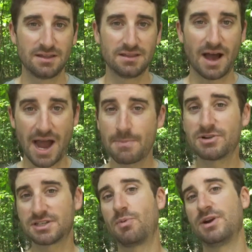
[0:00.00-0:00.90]
the
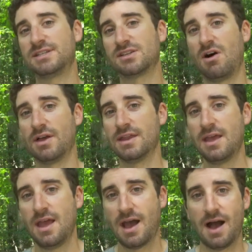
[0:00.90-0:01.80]
Hypers are pretty solid.
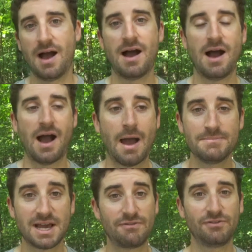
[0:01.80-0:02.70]
I'm
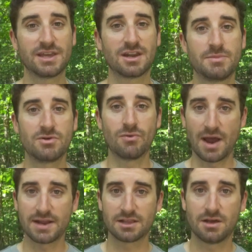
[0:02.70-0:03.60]
definitely gonna be
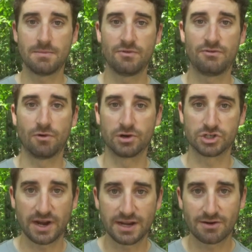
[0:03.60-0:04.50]
riding them for
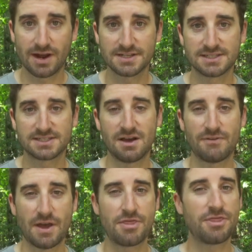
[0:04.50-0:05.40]
training rides and stuff.
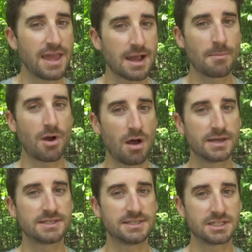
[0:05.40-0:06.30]
I think I'm probably
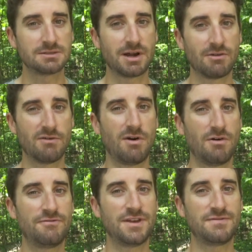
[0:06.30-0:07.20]
gonna stick to my Roval
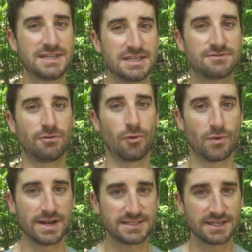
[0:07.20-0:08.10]
50s for
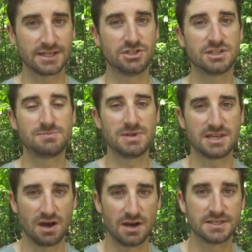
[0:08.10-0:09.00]
racing, just
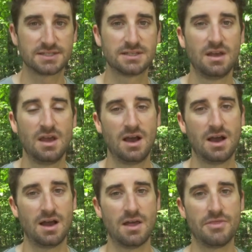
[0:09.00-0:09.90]
because
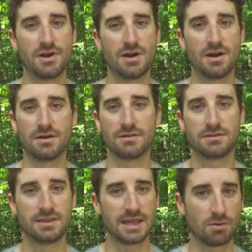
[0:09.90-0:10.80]

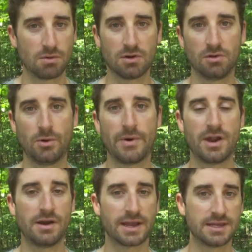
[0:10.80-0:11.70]
they corner a little bit
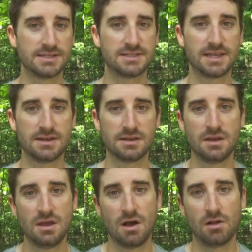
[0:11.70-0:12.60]
better and I can descend
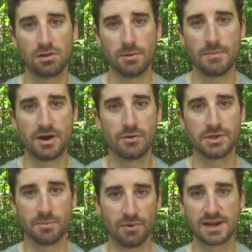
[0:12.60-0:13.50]
a little bit better
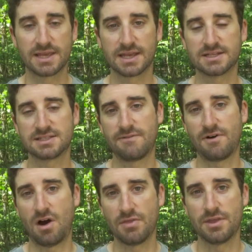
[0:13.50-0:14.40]
with the braking and stuff
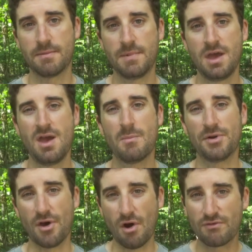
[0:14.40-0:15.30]
on them.
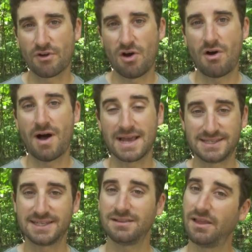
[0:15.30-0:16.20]
But overall, I
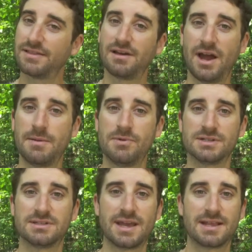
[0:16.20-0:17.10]
did like the
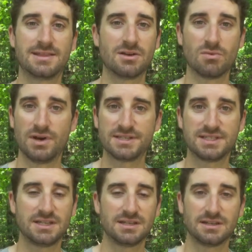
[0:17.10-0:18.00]
Hypers. Like,
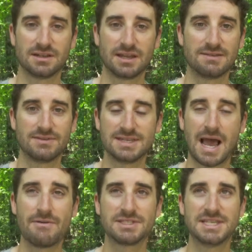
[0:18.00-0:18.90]

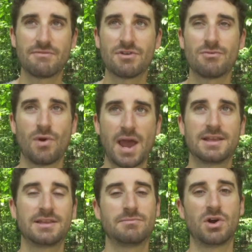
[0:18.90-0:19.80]
I was never
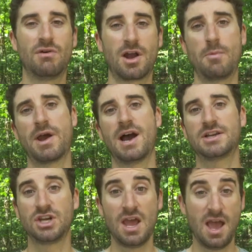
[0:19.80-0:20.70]
riding them going, oh my
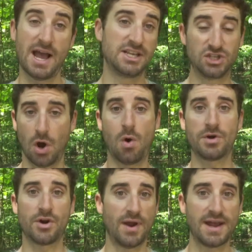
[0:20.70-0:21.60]
gosh, I don't
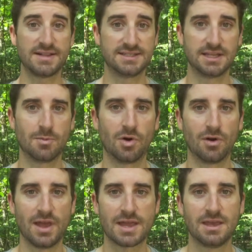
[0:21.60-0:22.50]
want to ride these anymore.
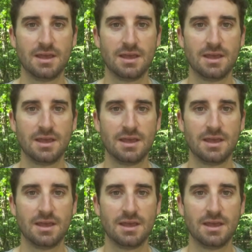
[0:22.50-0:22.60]
Like,